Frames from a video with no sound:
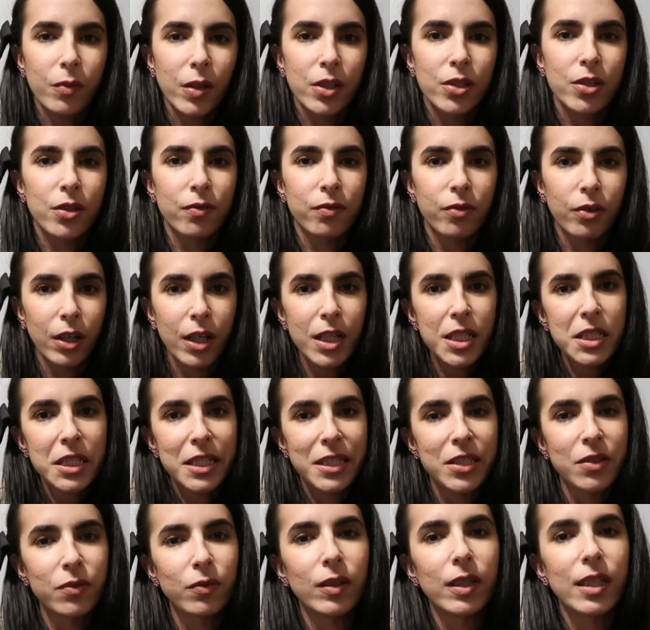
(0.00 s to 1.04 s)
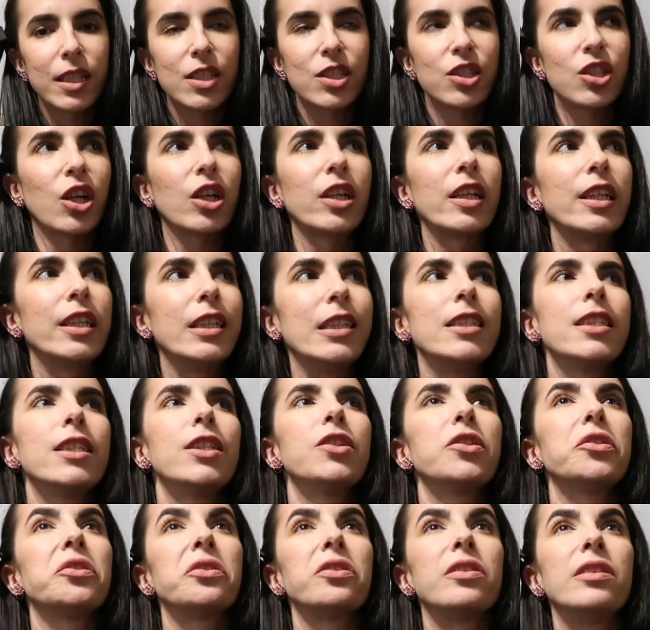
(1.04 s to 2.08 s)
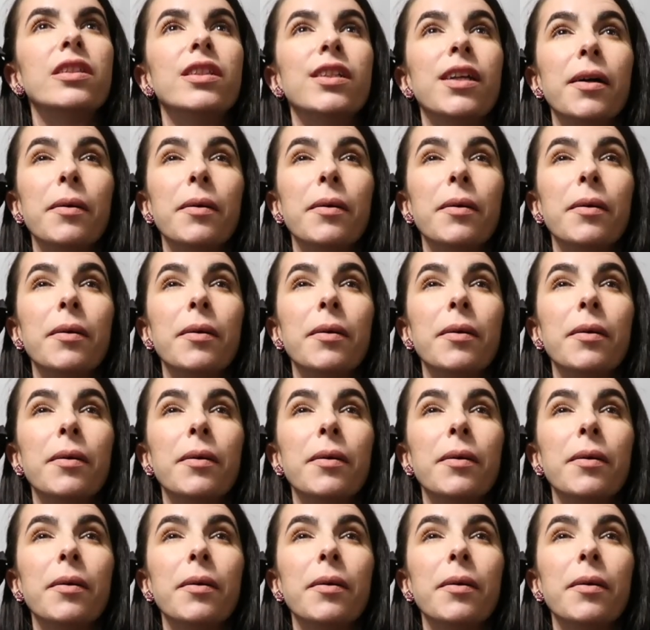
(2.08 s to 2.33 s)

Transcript: Winter for us doesn't really start until